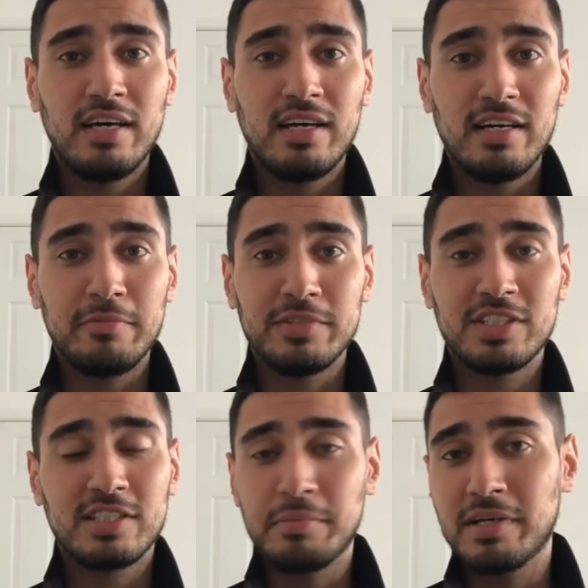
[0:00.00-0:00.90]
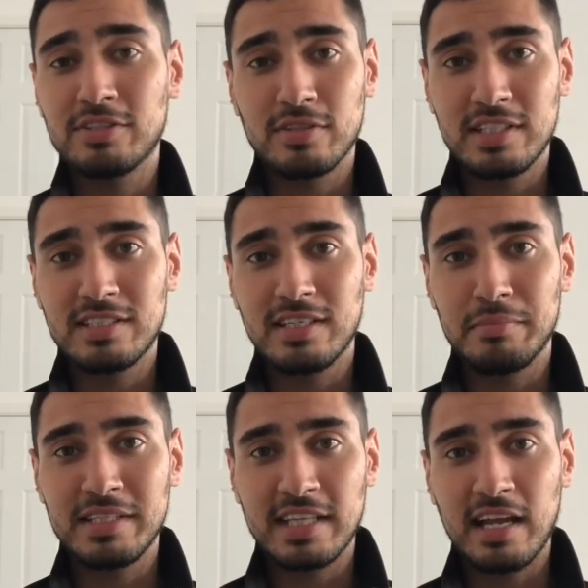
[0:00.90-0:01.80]
It just depends on his
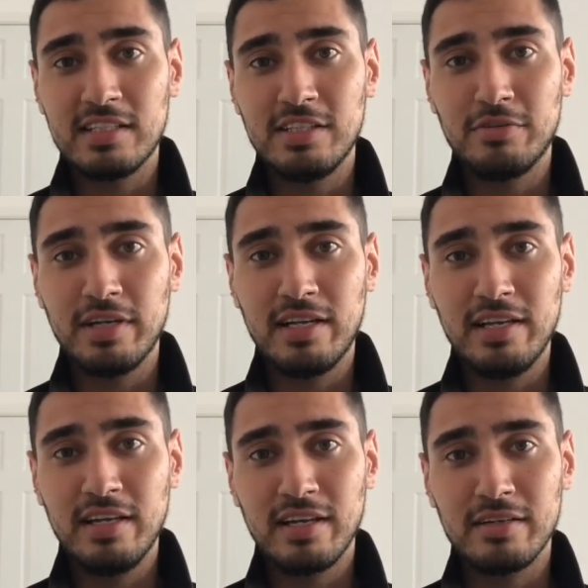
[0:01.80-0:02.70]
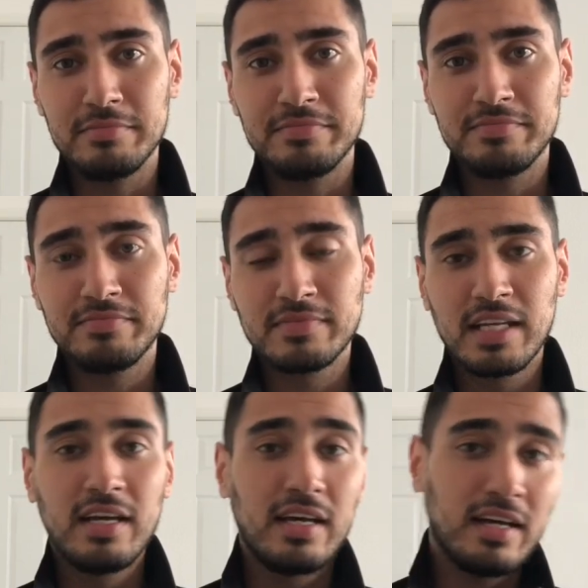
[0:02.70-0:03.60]
mentality, really.
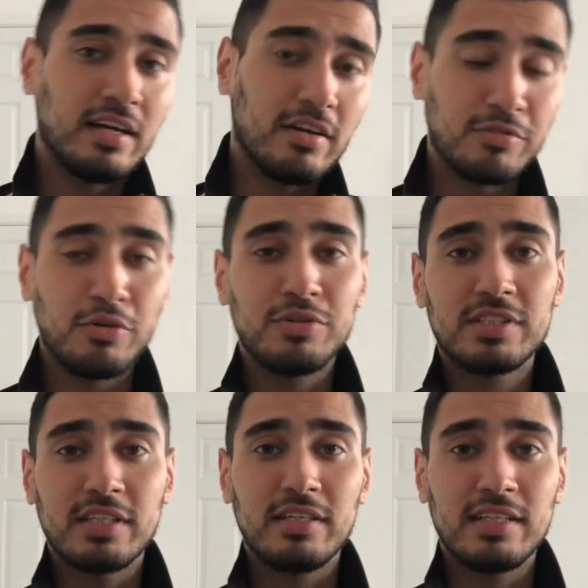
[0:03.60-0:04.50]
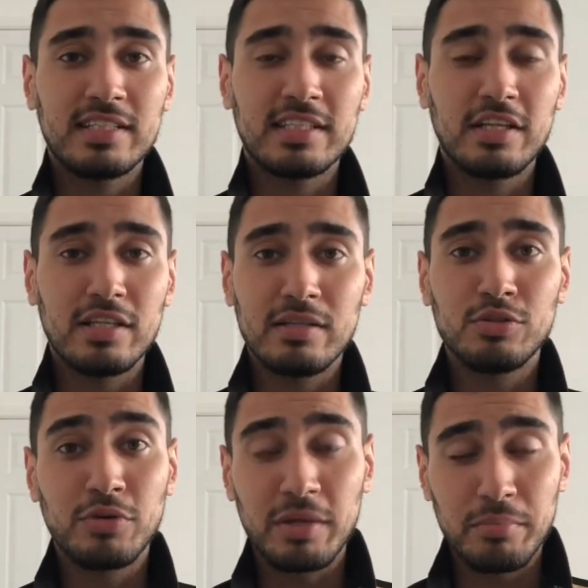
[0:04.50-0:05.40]
Of course, that's another
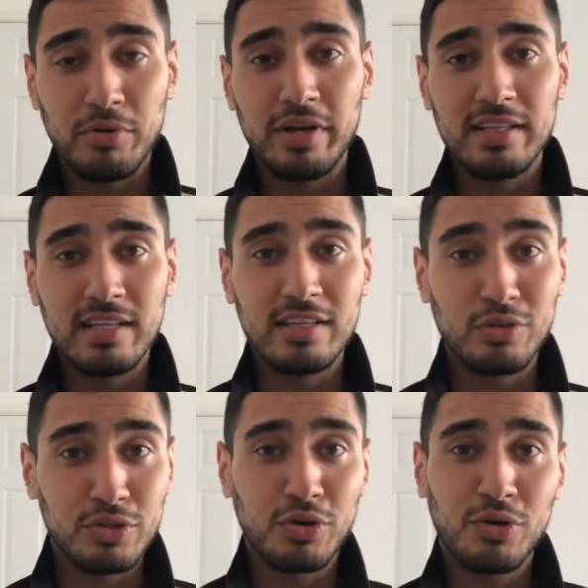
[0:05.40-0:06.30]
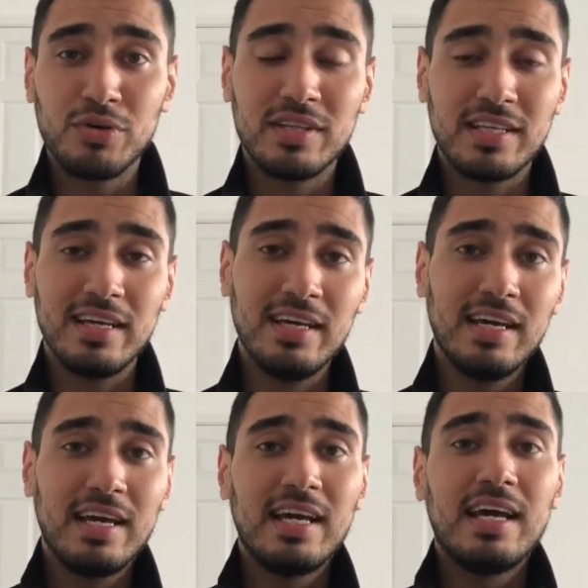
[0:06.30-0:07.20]
talking point. Antonio Conte
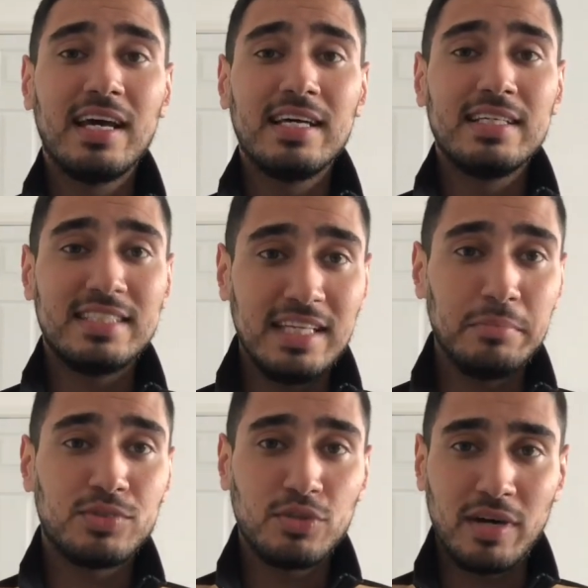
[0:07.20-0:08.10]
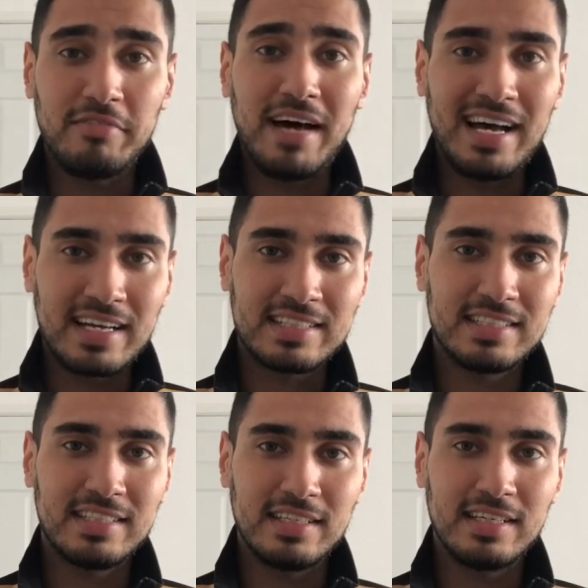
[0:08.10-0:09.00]
seems to have
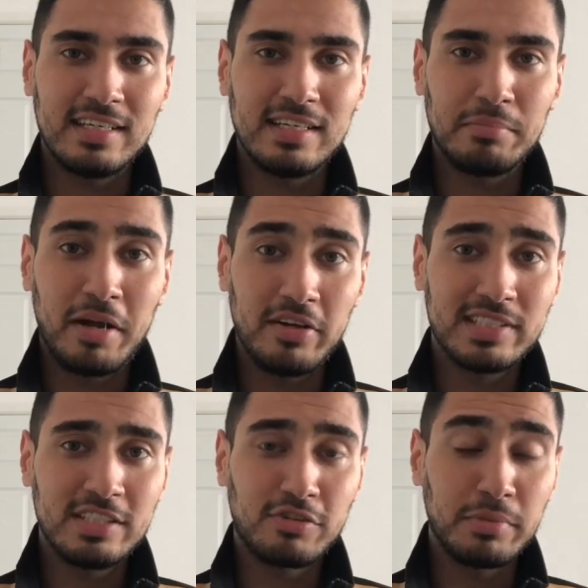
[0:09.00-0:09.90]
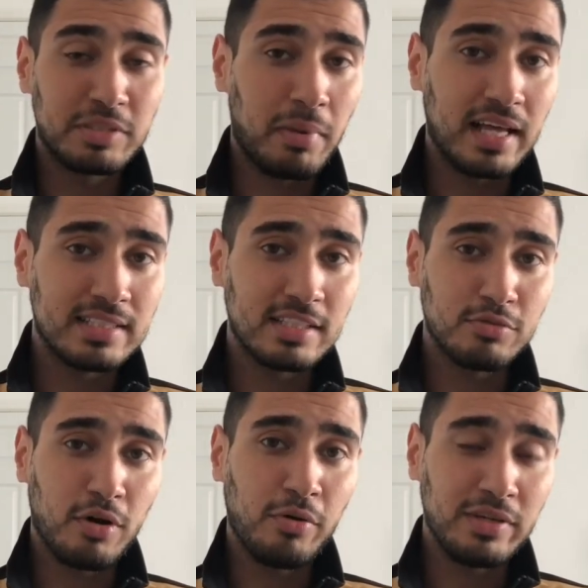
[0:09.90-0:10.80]
axed Perisic from his plans as
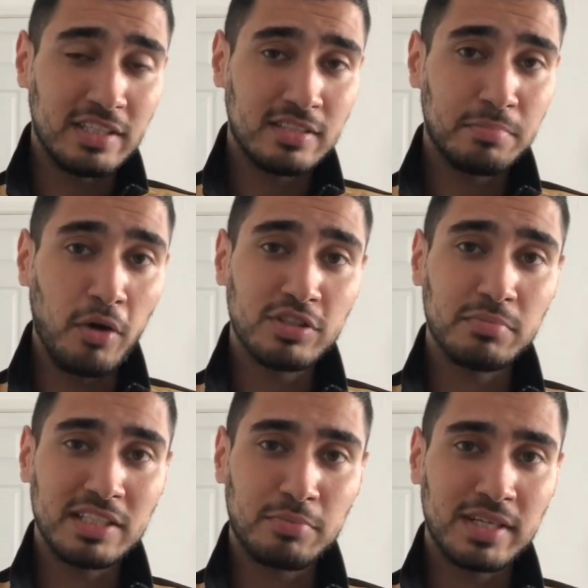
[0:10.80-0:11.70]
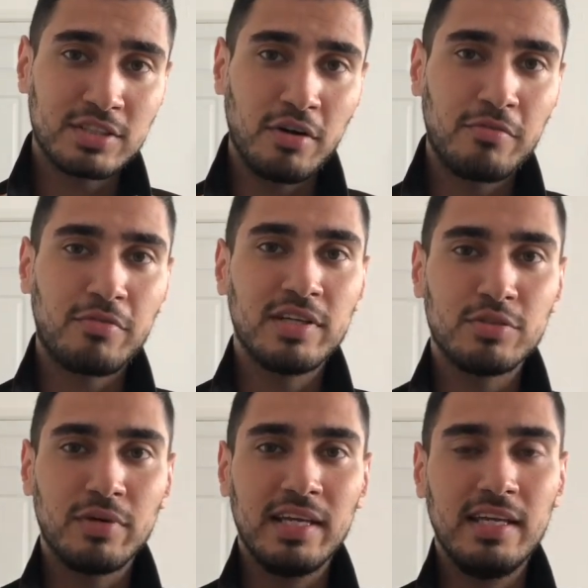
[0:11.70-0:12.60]
well in his post-match press
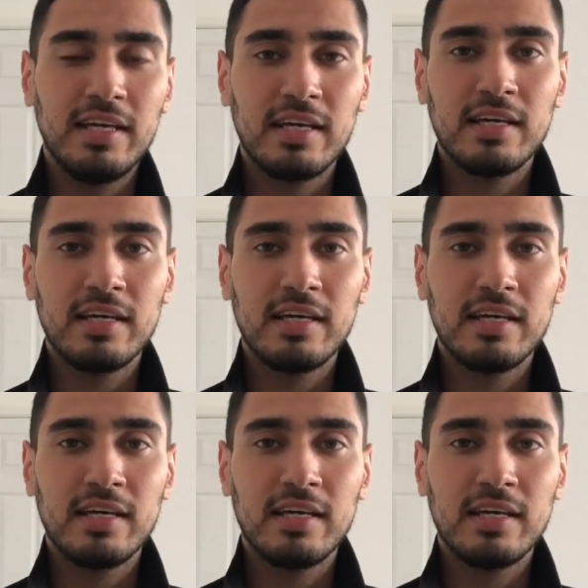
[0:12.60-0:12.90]
conference, where he